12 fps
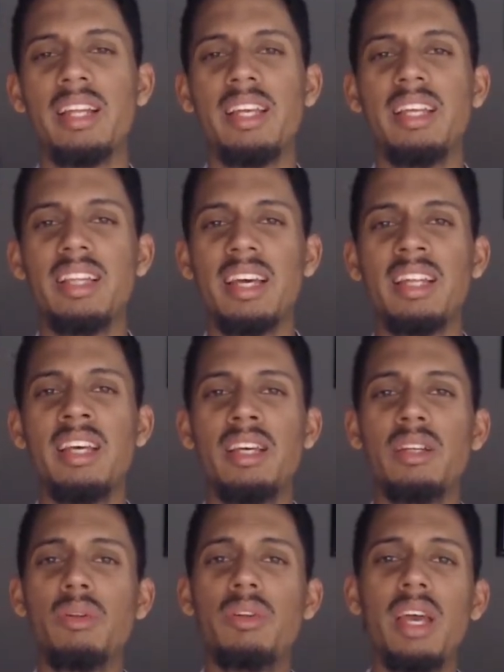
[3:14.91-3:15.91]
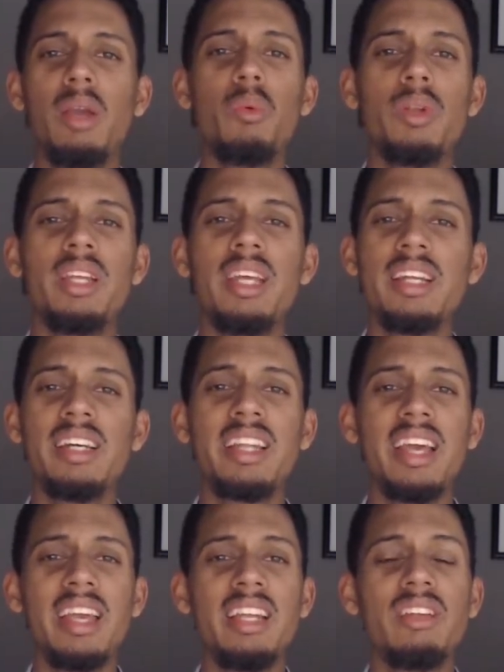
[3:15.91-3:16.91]
in that today we need
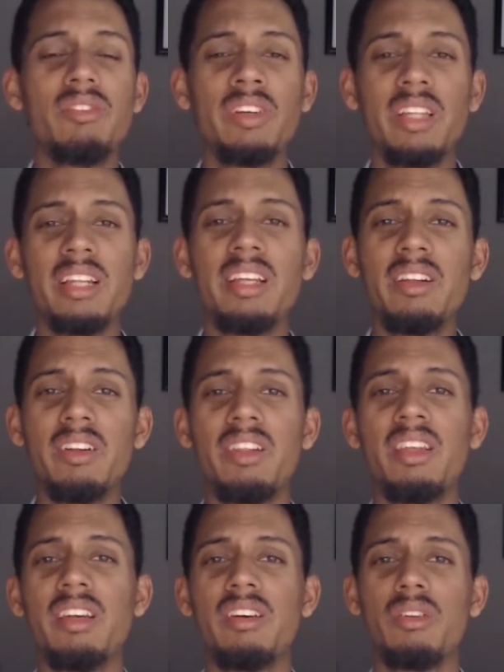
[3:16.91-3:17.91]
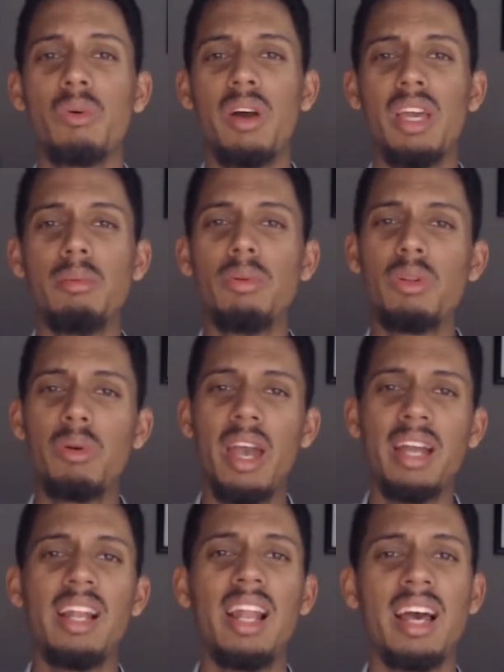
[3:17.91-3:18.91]
creative, critical thinkers who are able to
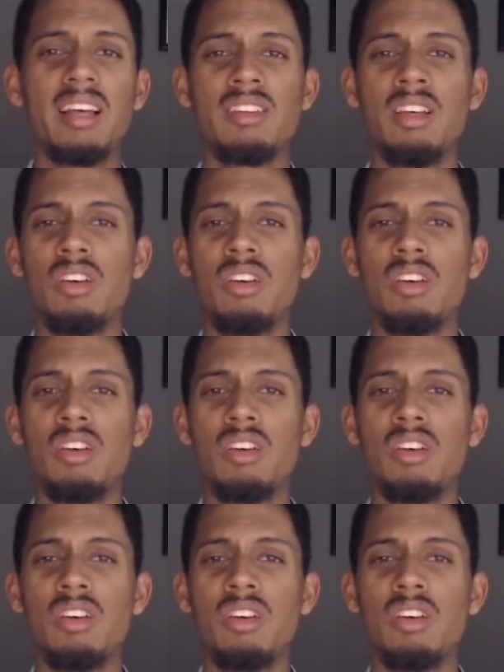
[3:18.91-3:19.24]
analyze,